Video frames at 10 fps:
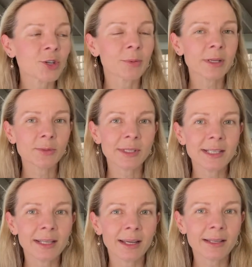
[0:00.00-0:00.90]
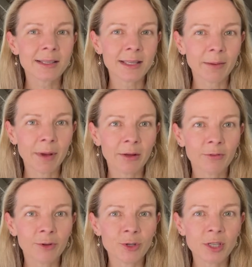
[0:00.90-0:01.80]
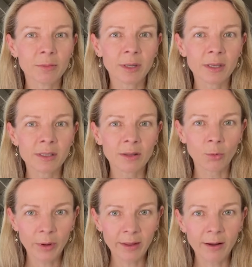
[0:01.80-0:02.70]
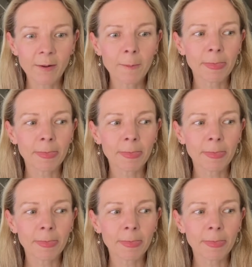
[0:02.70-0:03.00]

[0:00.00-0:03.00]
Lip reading: because we didn't get to see Mount Fuji because of the weather,